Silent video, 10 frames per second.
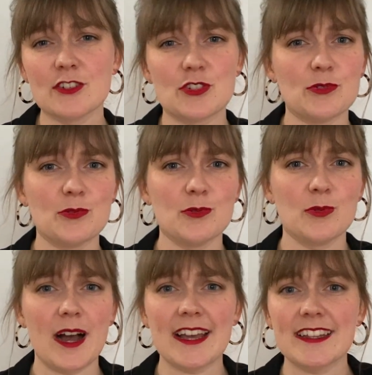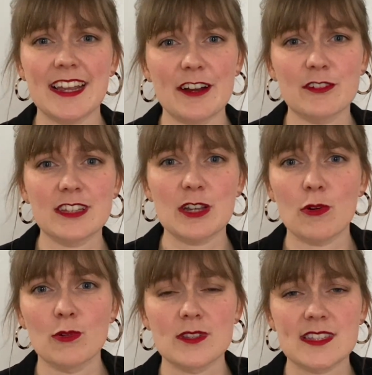Do I inherently
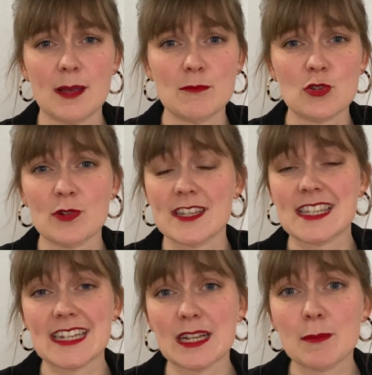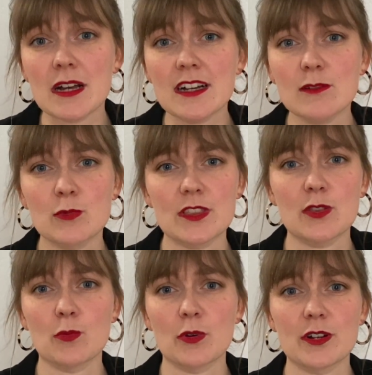hold some sort of stigma with
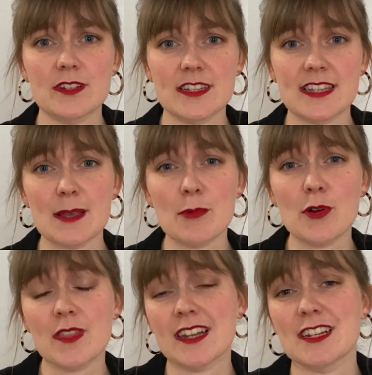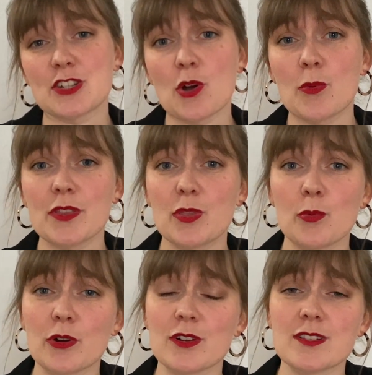the word disabled that I don't with the
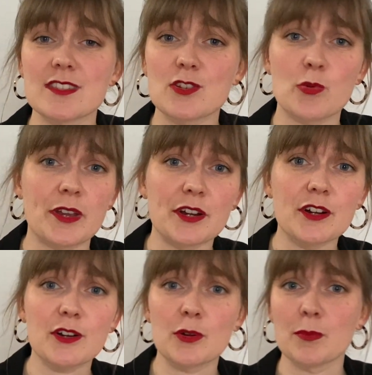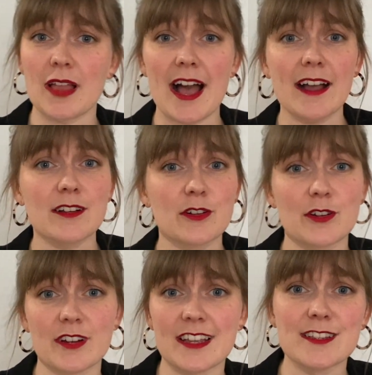words queer or black,
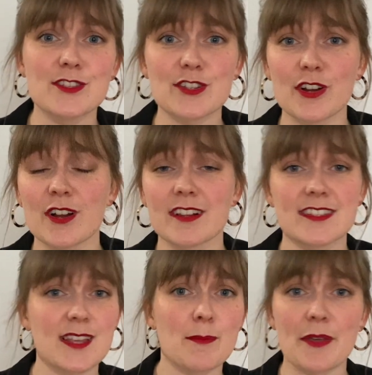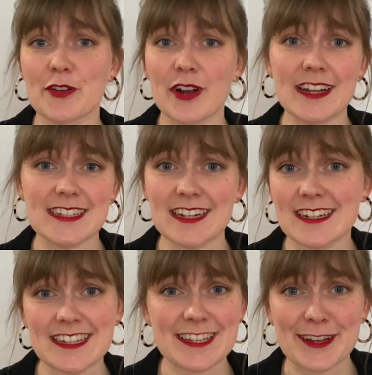or insert some other
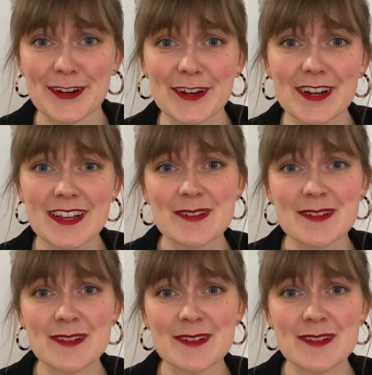identity here?